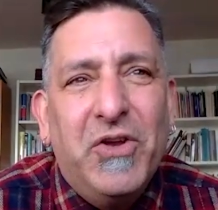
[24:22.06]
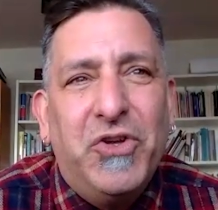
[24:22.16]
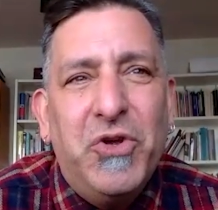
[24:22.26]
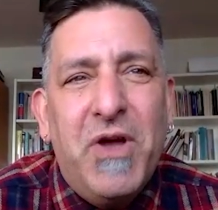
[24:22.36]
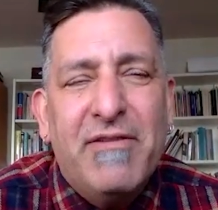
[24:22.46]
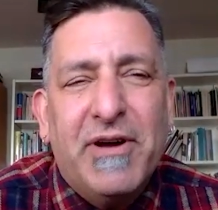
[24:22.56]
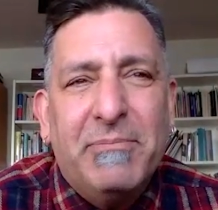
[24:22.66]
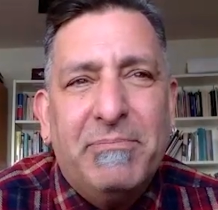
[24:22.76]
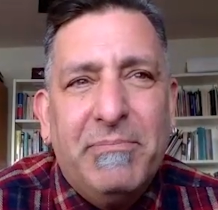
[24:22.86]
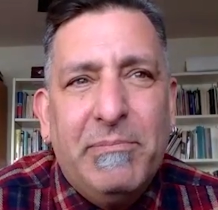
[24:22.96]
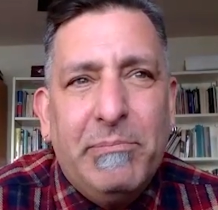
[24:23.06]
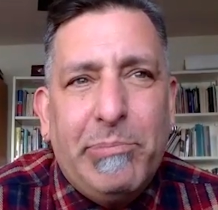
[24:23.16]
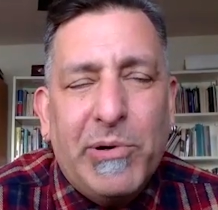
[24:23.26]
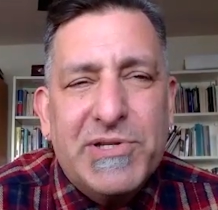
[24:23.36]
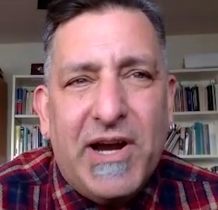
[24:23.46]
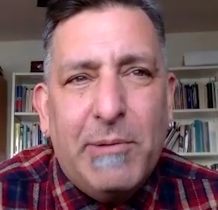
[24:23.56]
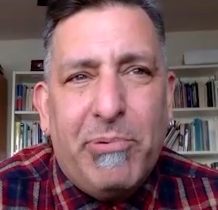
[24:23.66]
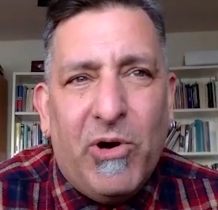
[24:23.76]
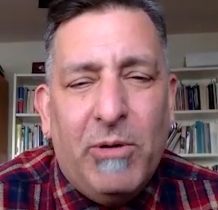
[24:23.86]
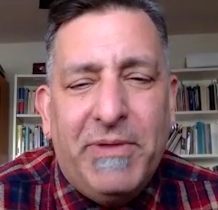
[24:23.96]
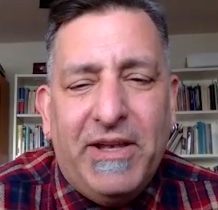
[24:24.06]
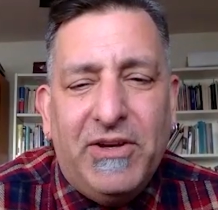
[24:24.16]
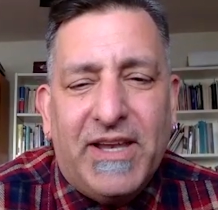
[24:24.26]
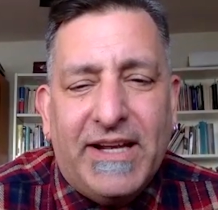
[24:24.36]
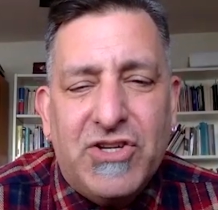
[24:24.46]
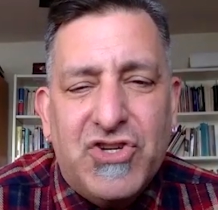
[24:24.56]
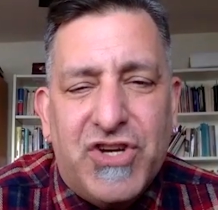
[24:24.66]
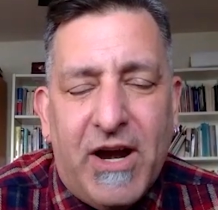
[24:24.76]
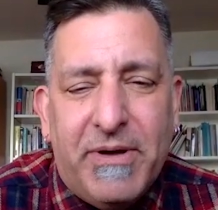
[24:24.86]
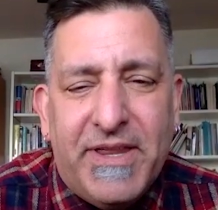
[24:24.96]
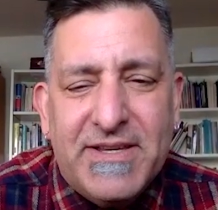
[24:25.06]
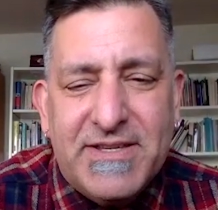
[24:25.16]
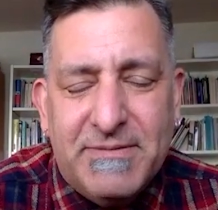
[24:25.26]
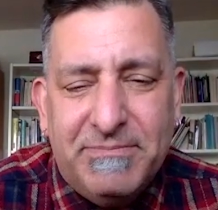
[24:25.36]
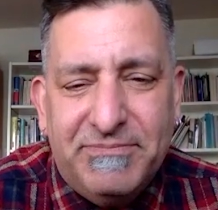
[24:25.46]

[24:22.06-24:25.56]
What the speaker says: Do you have a postcard quote that you'd like to share with us?